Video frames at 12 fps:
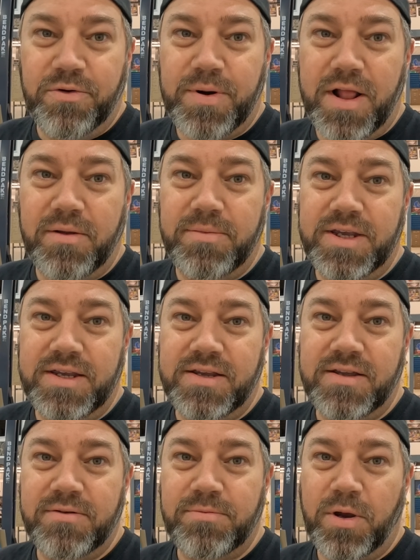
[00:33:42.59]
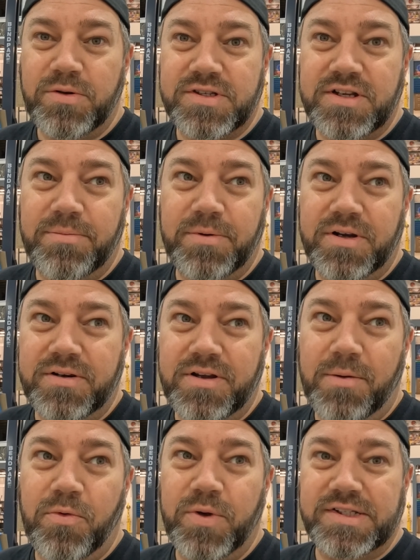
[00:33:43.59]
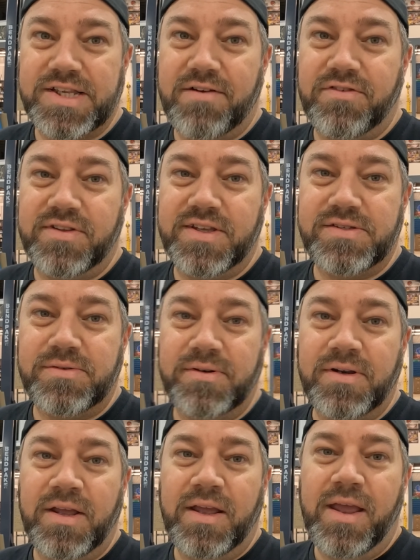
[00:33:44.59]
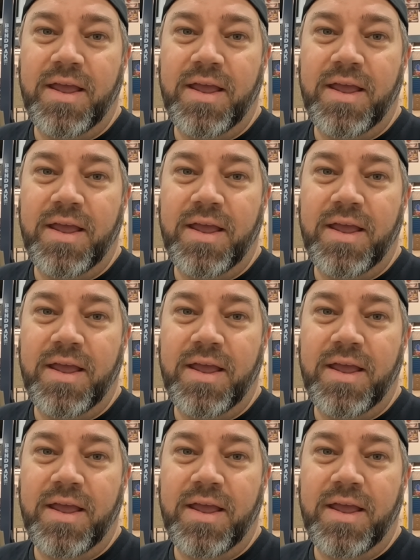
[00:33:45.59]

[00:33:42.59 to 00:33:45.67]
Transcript: one will probably be posted up a couple weeks after this one.